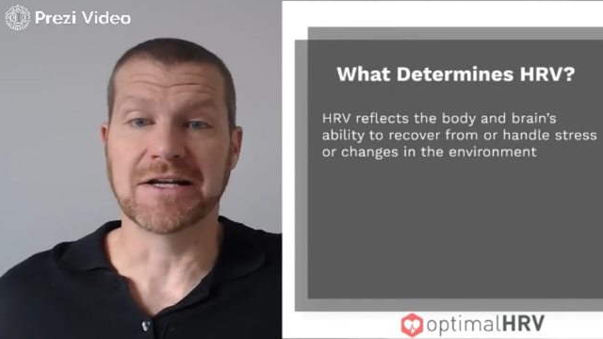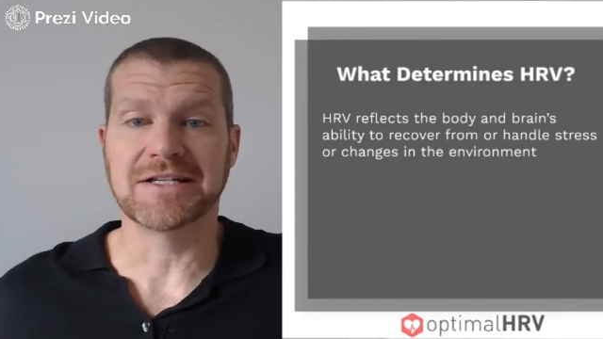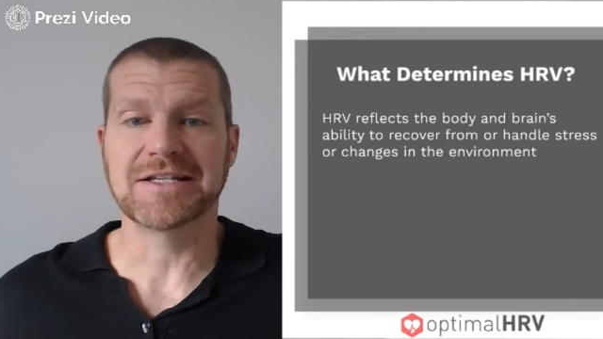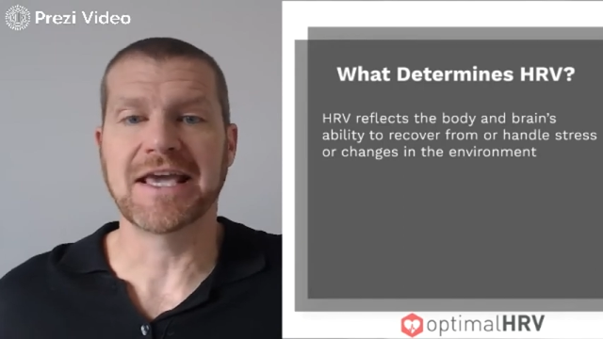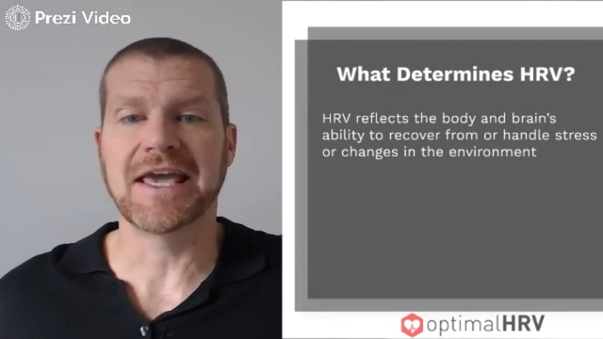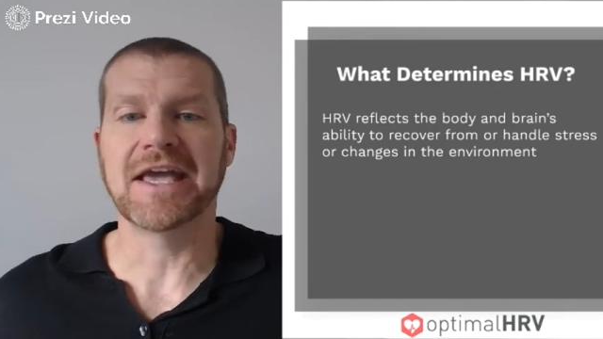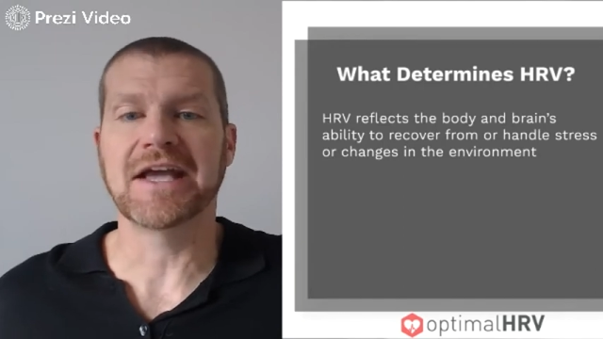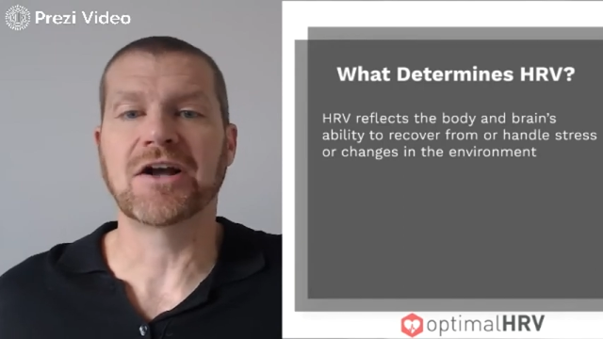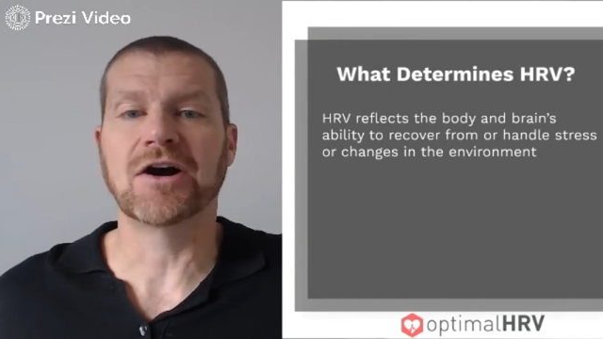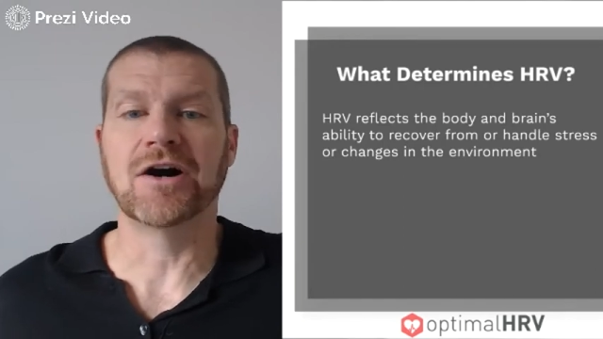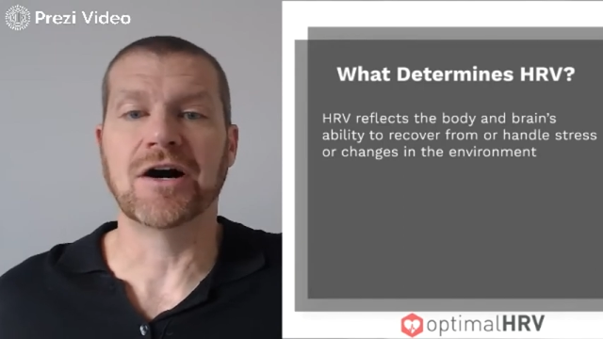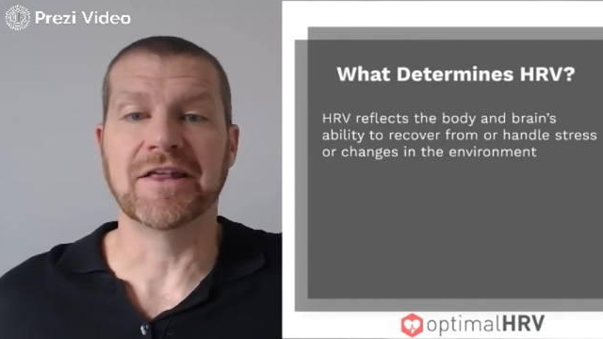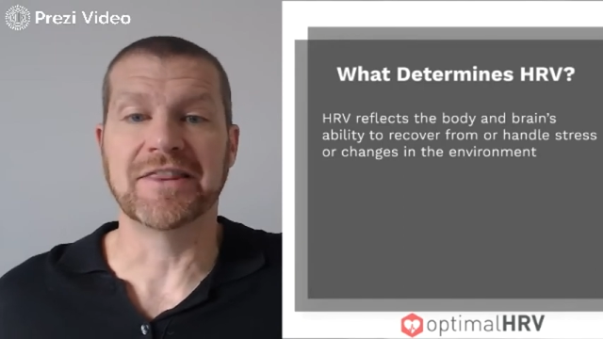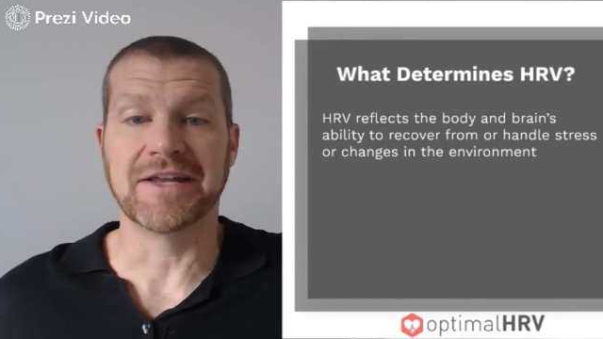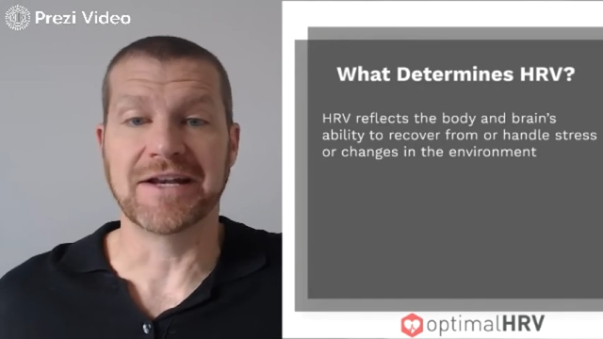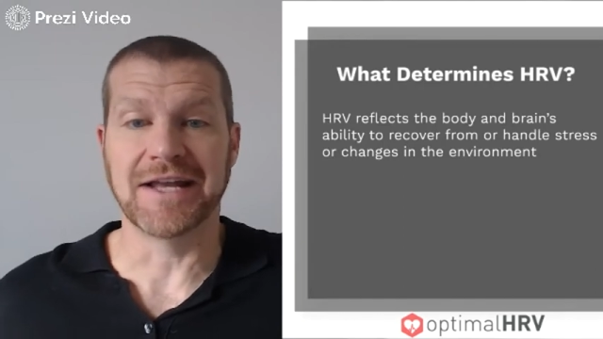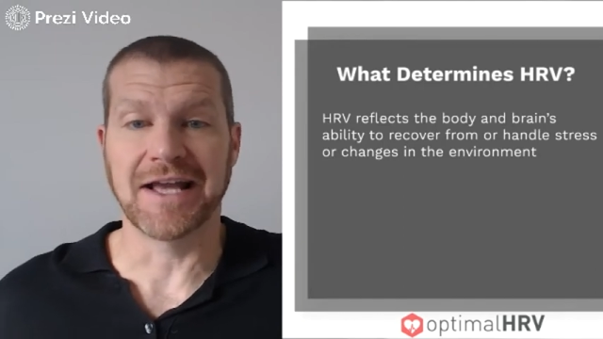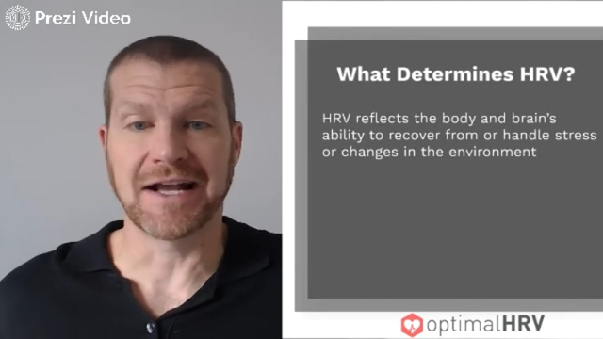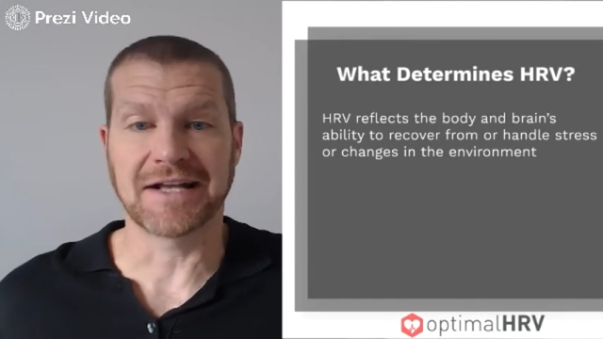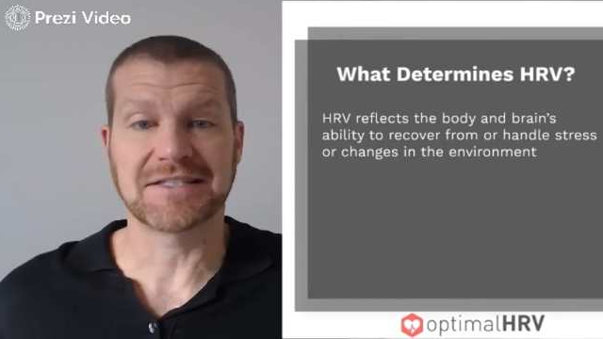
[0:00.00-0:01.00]
to take on
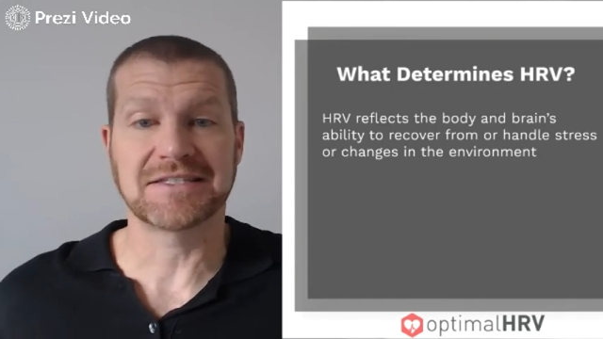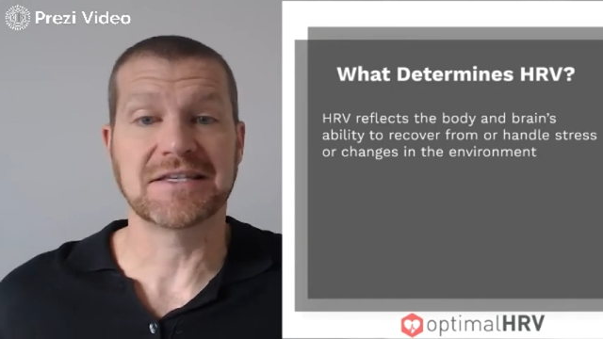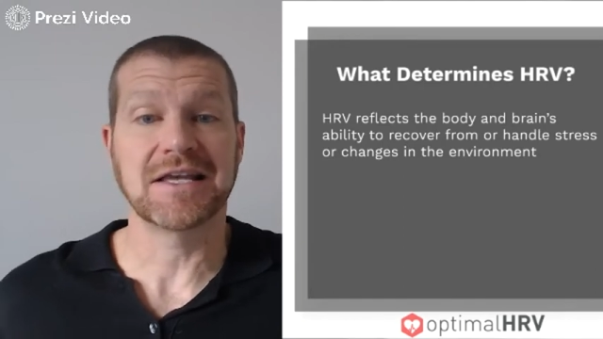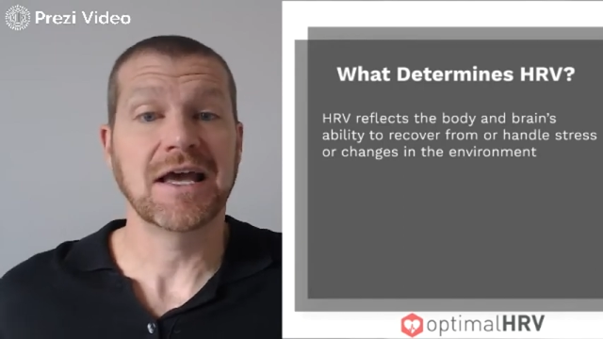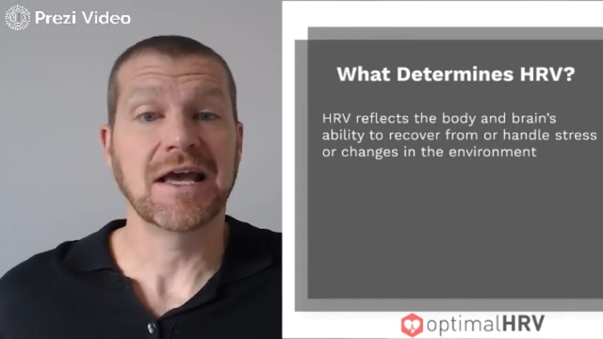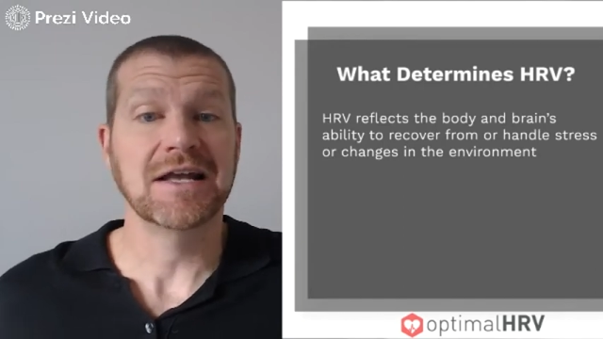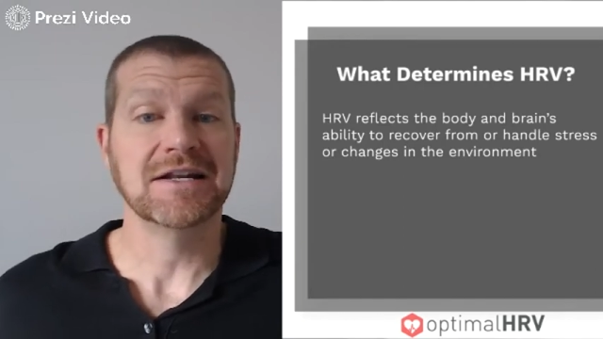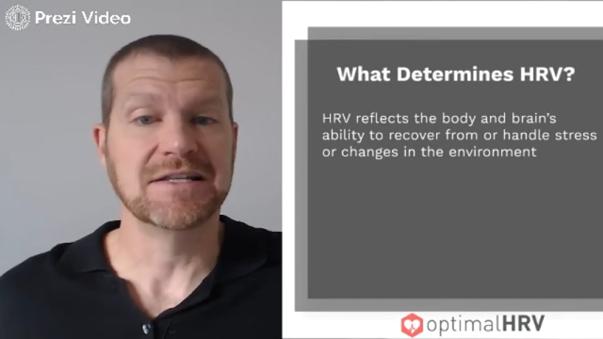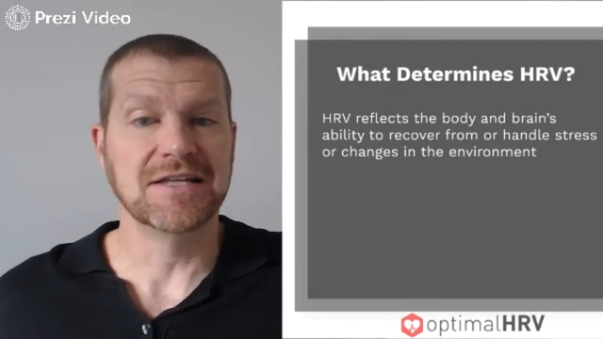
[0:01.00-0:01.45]
the next